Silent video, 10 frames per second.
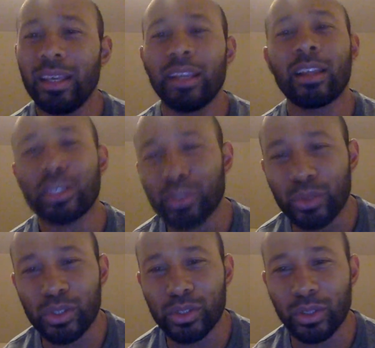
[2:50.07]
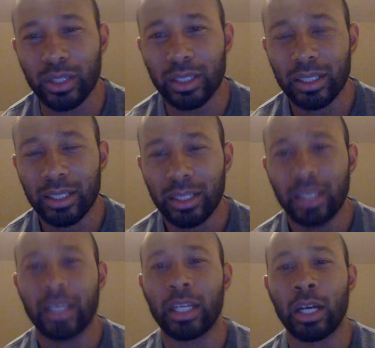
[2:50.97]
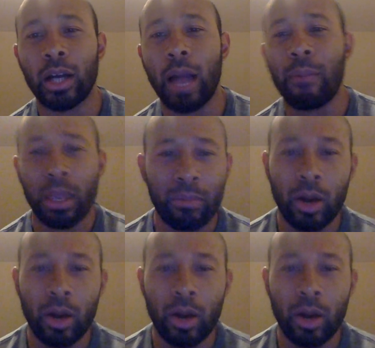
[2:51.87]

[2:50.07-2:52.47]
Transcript: long story short, I made